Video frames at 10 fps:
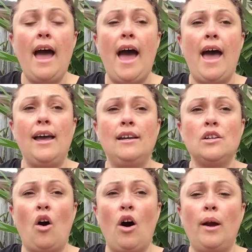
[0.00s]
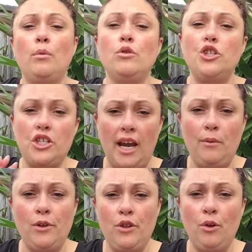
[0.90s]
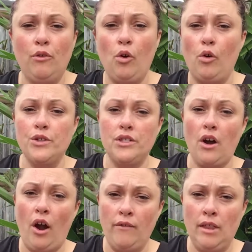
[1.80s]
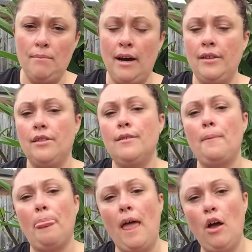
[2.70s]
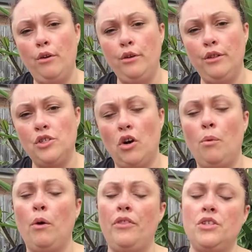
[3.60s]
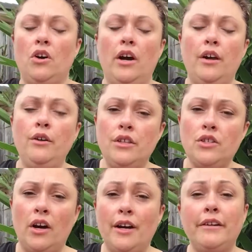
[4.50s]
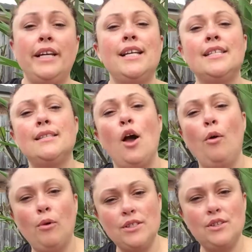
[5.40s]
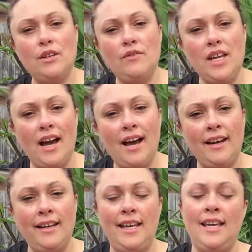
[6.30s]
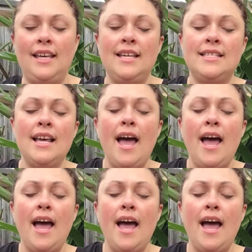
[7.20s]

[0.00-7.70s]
and I will share with you, of course, over the month who the dyer is, what sort of yarn it is,